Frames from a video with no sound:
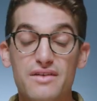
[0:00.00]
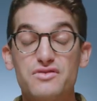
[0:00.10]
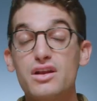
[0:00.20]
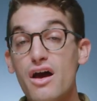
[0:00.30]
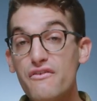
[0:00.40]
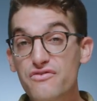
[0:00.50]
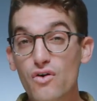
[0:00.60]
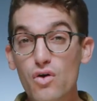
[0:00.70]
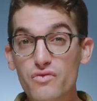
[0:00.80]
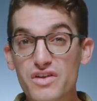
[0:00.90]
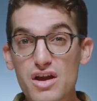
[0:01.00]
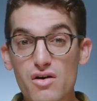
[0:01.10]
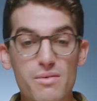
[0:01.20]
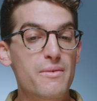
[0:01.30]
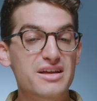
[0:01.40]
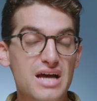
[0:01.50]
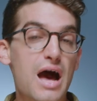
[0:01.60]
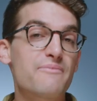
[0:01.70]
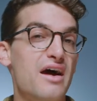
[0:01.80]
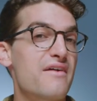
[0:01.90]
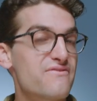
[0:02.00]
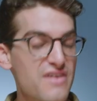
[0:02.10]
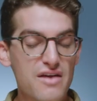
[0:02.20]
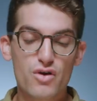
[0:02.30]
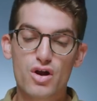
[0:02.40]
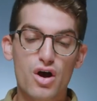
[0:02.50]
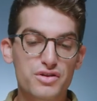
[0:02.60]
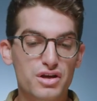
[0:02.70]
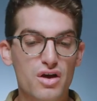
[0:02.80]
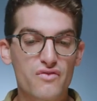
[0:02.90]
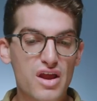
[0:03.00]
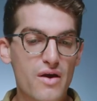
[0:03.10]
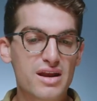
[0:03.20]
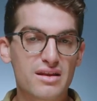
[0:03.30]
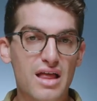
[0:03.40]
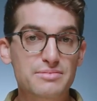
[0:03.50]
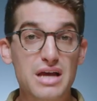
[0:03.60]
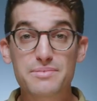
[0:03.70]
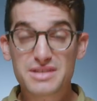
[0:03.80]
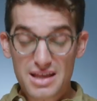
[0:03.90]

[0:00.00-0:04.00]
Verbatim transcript: And I've done a full video my top five favorite on-the-go video editing laptops,